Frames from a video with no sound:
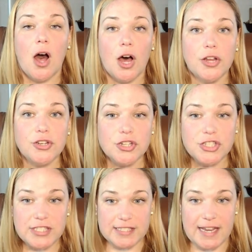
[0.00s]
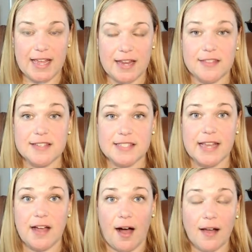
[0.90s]
understand the
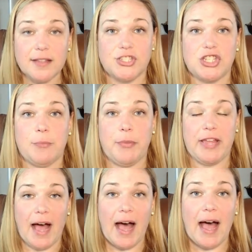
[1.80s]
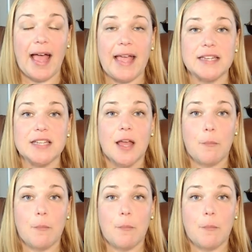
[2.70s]
psychology behind